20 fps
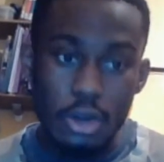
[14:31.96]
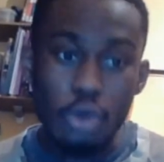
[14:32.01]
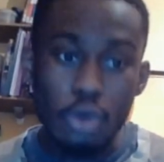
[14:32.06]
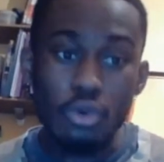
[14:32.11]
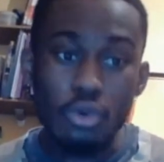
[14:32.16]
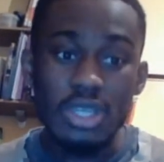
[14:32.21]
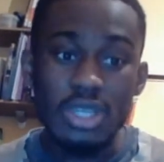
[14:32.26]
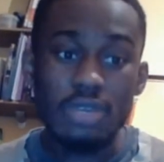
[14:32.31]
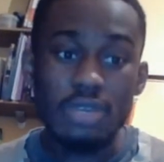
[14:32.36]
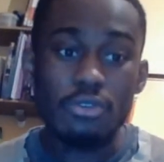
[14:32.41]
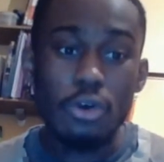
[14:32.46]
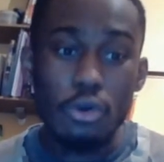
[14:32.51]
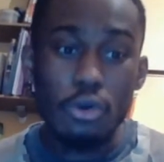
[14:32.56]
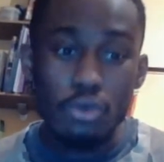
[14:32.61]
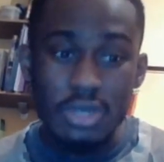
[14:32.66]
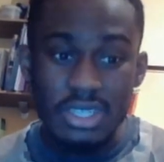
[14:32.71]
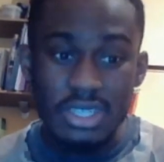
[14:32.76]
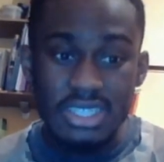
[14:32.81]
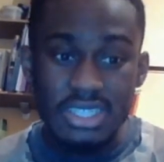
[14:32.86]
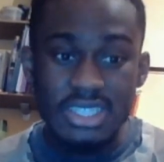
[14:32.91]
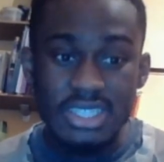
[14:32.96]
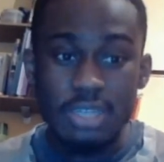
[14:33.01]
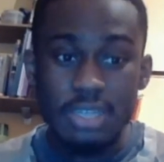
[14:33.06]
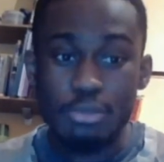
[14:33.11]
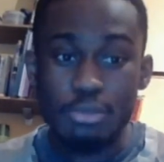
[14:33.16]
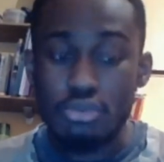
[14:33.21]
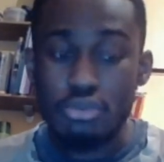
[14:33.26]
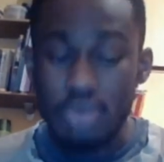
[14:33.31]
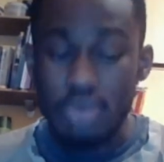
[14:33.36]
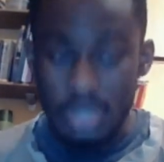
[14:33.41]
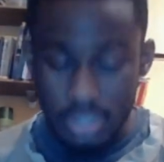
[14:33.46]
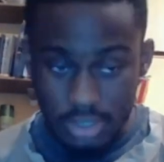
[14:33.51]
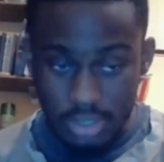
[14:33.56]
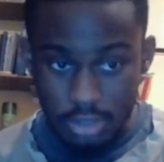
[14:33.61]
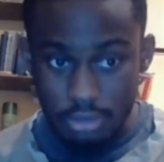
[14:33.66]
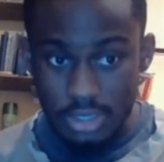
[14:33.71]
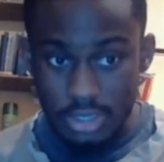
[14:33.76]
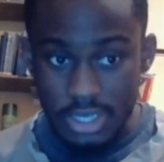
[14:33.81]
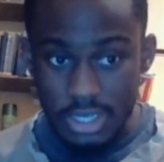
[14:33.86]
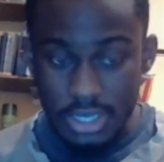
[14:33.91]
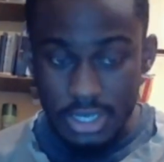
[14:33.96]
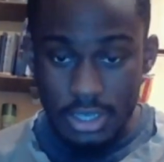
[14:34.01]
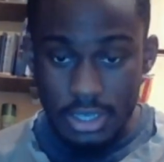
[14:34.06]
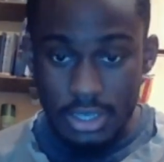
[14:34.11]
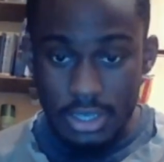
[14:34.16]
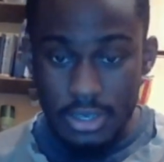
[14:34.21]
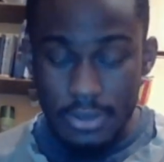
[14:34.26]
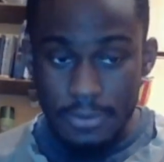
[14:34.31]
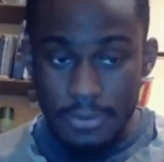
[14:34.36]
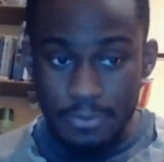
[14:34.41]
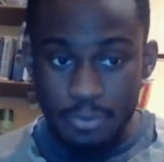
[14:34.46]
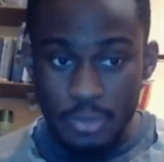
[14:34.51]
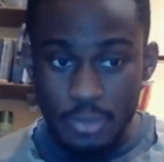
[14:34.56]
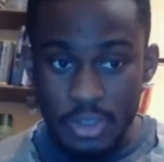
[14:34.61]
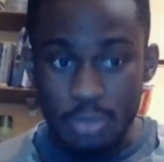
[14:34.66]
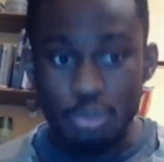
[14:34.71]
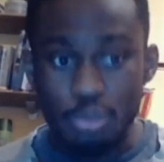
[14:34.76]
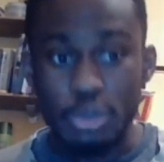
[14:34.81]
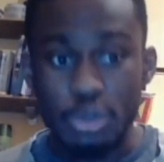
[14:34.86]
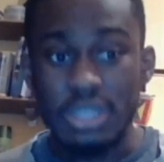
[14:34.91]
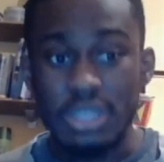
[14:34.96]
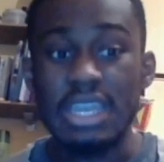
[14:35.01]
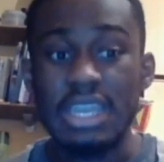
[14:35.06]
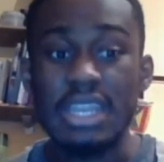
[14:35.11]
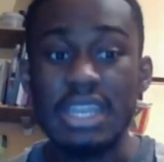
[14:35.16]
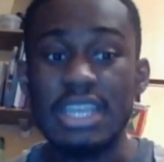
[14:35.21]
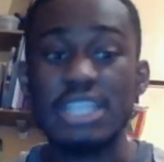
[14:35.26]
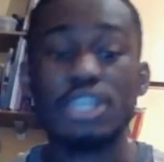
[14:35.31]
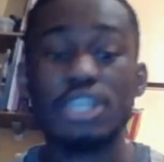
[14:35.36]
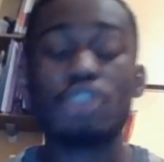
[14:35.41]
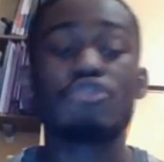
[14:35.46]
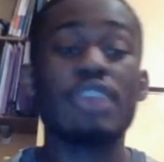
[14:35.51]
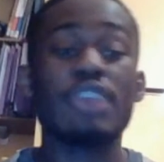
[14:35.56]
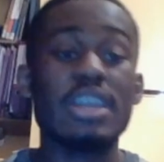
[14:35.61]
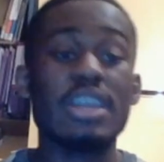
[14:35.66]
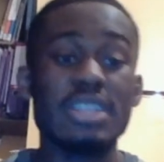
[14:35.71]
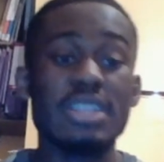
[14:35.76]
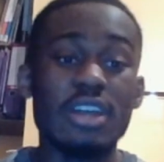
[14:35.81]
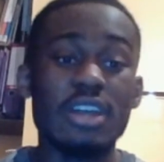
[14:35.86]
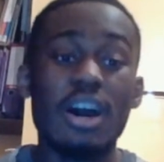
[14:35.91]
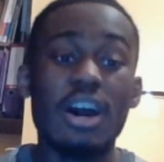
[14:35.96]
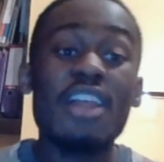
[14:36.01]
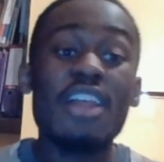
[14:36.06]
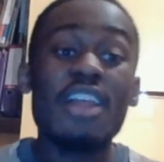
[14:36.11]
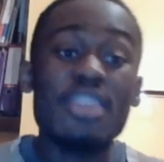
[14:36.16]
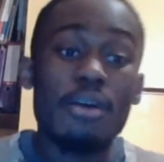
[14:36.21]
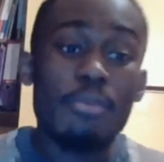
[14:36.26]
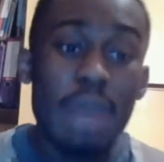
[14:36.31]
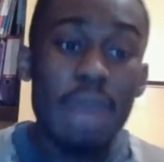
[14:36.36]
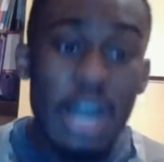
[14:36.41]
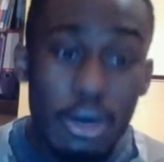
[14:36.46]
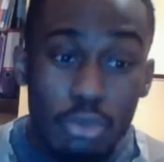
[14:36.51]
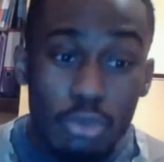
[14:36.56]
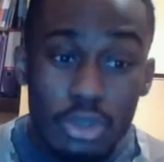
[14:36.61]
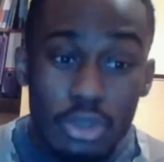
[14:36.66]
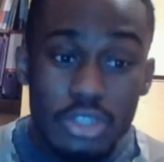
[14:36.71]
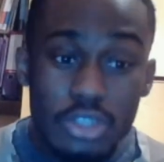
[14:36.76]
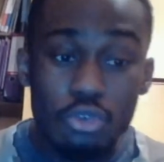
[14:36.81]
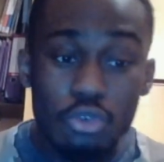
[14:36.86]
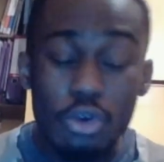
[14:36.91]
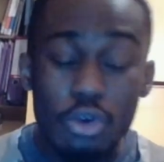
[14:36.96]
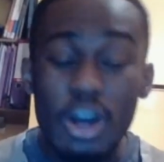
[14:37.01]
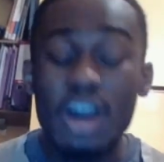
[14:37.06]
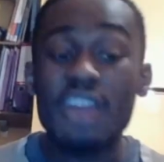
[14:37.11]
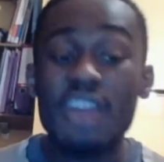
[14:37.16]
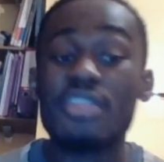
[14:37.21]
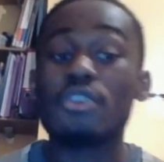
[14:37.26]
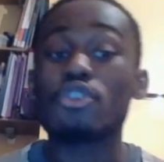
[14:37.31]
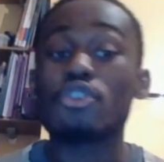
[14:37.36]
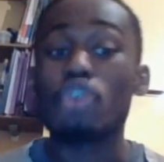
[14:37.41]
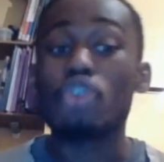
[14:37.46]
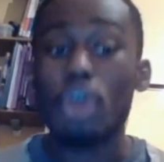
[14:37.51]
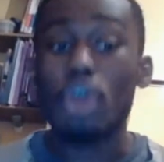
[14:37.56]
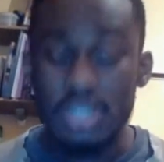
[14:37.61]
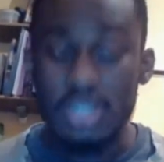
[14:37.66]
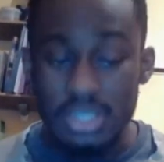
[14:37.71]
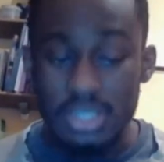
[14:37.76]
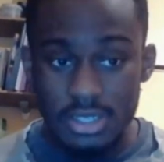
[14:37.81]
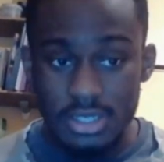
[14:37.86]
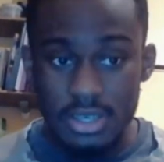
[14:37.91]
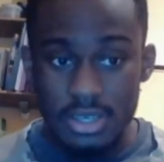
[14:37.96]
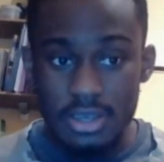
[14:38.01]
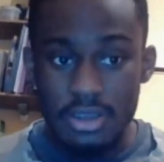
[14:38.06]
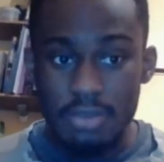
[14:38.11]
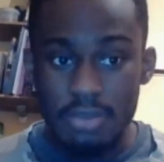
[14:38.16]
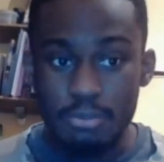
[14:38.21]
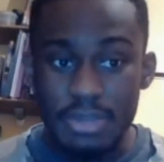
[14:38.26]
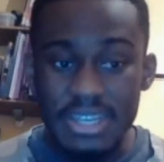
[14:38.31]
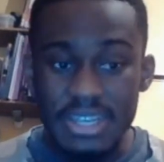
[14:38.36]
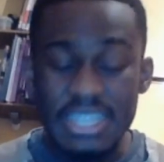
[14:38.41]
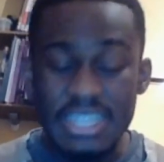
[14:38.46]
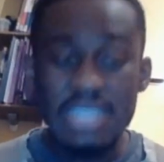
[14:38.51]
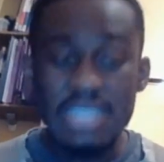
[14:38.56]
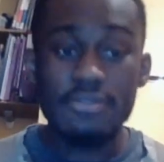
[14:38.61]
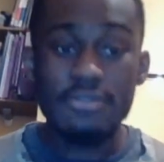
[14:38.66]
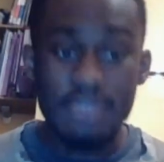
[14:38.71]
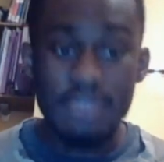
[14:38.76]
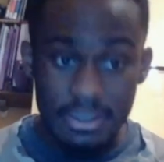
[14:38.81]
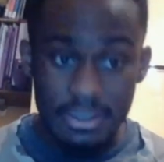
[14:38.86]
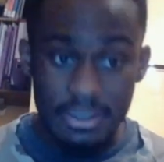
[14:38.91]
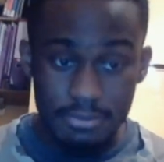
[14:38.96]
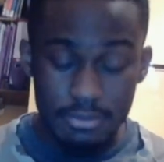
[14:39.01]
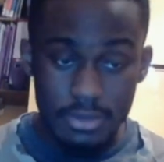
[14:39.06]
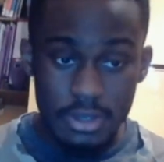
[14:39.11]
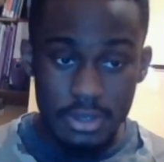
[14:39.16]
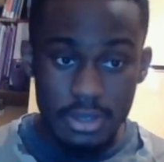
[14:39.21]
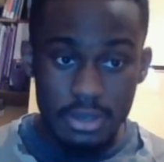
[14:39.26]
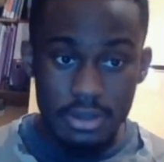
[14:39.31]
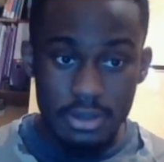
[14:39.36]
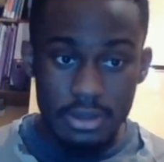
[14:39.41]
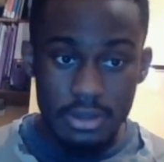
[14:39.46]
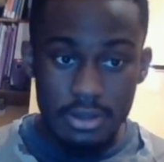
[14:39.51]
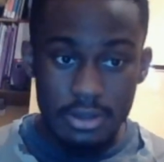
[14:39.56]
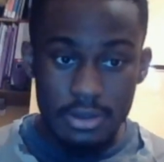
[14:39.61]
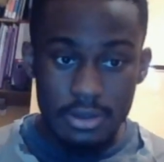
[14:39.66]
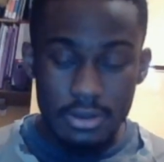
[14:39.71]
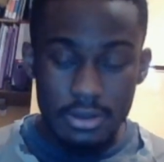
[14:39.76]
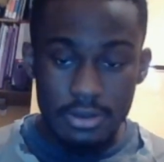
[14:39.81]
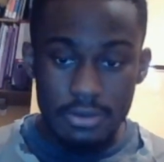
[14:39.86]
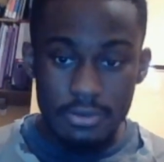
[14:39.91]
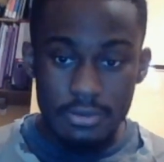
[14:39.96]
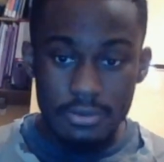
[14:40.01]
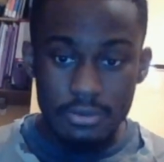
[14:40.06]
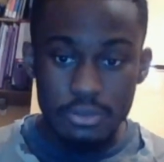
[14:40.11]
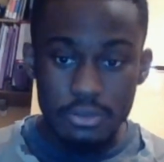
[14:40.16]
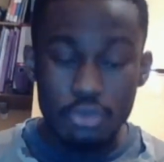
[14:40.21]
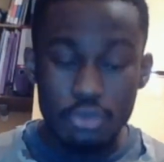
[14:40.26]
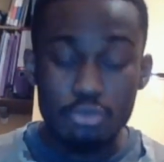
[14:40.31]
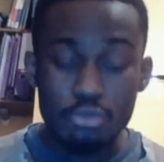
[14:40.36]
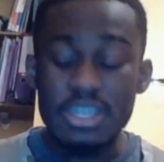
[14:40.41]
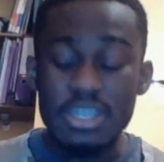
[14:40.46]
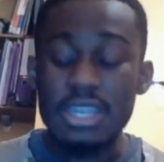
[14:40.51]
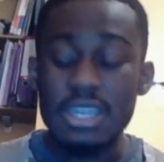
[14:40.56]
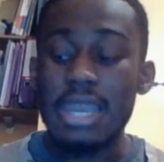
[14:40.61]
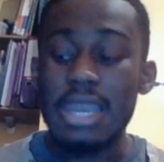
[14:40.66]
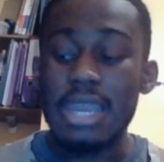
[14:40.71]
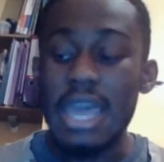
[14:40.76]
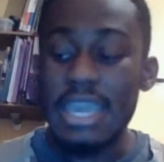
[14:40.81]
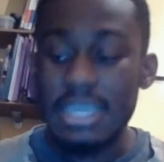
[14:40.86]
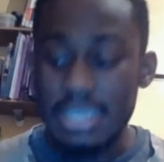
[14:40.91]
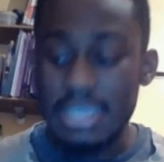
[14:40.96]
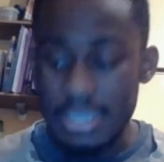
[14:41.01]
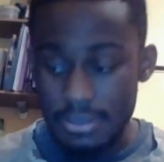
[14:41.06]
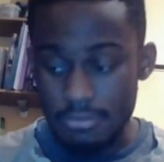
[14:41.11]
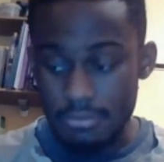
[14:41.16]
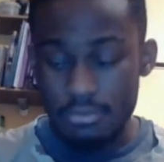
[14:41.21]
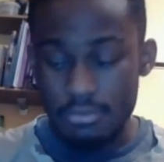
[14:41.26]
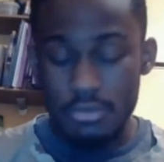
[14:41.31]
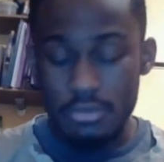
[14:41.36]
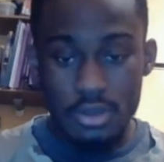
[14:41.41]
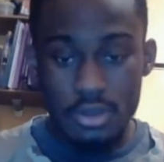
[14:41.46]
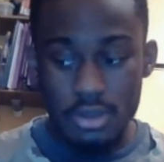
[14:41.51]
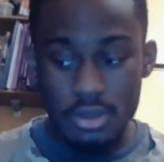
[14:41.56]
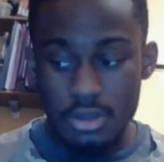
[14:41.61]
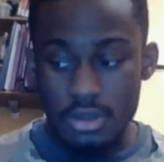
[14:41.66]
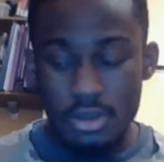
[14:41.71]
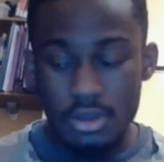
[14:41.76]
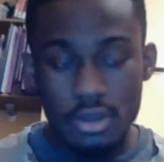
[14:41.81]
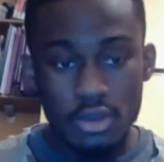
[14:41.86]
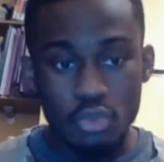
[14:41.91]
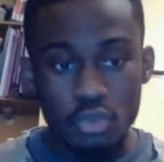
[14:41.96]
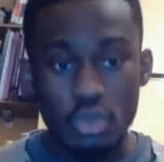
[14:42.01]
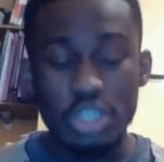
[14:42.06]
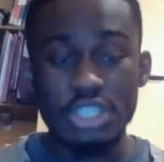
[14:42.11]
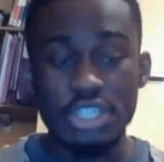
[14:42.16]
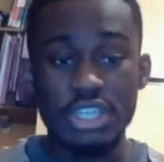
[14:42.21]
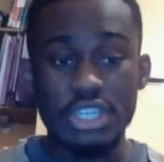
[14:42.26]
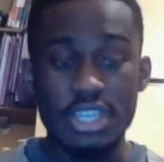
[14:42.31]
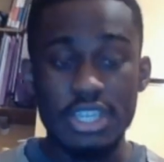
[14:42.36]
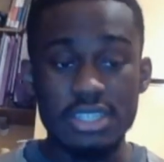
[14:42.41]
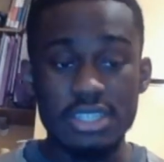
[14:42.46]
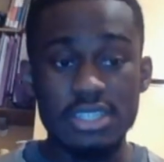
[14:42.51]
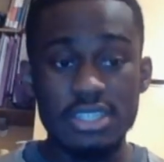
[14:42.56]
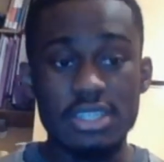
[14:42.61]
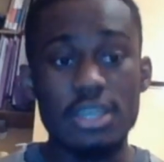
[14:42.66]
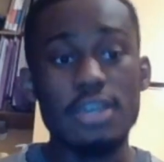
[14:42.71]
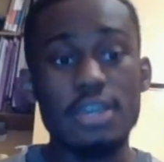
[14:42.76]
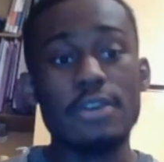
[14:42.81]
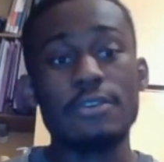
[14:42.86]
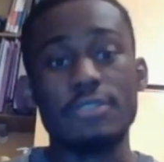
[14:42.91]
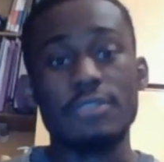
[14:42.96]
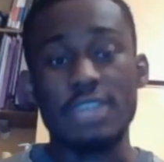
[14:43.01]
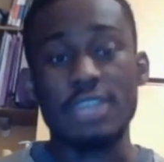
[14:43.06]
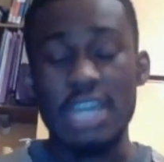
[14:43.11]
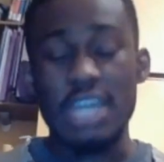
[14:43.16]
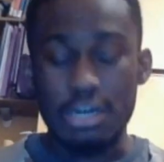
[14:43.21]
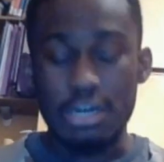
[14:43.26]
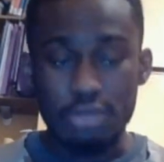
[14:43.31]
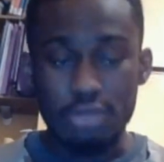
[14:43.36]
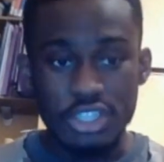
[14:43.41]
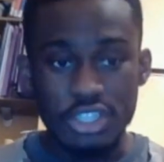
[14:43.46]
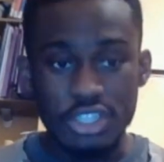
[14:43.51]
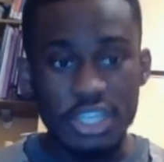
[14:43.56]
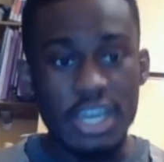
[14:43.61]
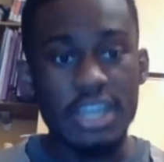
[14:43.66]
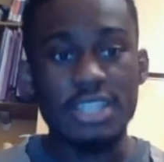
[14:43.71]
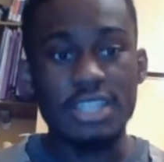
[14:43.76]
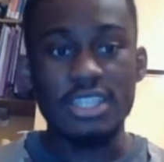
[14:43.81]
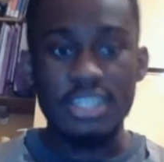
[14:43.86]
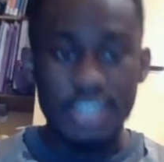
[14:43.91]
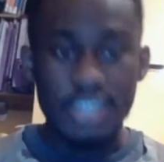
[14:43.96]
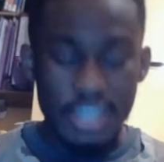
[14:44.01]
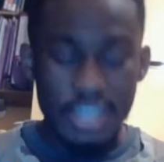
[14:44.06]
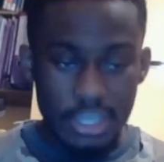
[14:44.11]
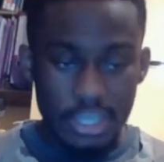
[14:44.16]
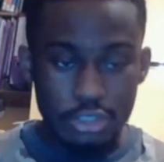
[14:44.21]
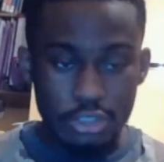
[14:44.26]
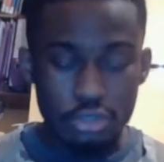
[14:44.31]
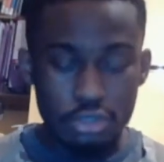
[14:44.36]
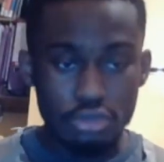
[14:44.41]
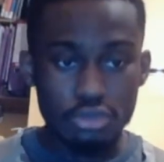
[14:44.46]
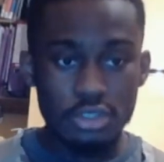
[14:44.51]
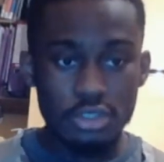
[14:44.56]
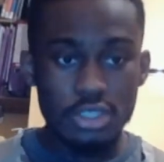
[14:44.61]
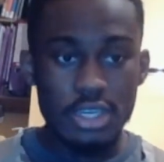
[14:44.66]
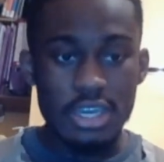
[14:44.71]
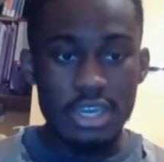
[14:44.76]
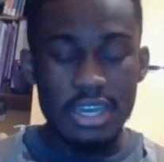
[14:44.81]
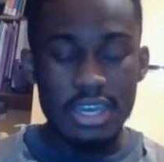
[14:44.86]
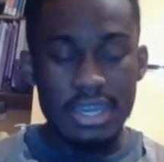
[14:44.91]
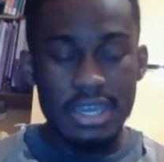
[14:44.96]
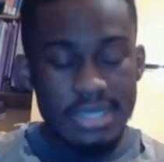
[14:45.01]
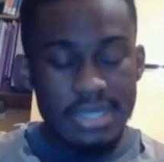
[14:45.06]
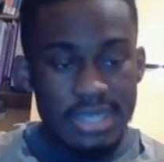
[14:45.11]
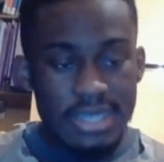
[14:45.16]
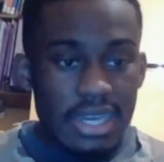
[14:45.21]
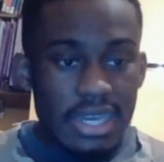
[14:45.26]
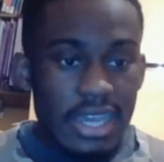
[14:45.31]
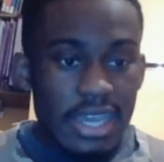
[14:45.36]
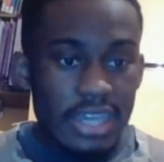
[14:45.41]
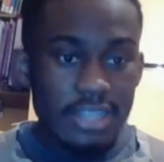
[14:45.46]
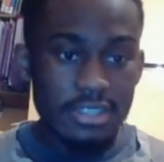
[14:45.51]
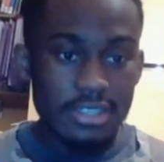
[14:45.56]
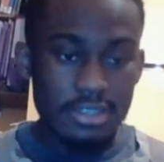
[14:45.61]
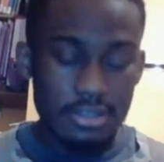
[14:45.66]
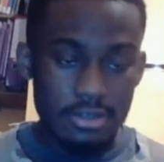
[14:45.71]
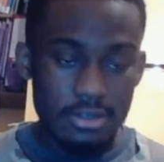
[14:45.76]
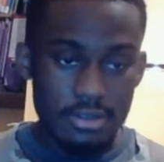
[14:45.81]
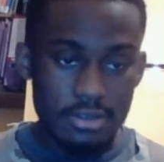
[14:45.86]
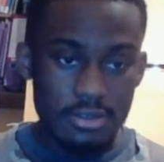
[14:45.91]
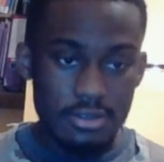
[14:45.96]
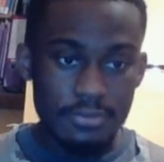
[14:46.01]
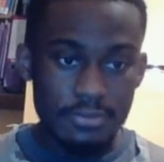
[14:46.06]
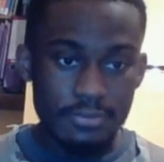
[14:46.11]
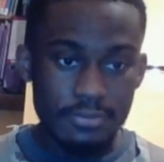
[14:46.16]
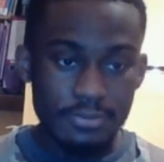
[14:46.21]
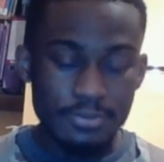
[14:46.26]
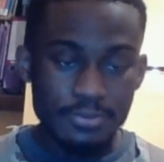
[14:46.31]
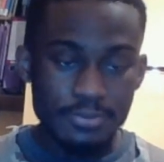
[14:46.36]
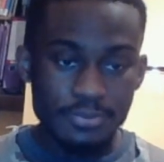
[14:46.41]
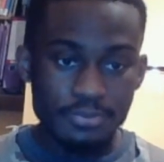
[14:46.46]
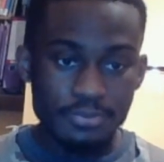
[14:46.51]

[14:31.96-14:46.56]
And that's the position we're fighting for, man. But hopefully that's proved to you that the Most High's name is not God and he has created gods okay and we are all gods and you get the understanding of the word god okay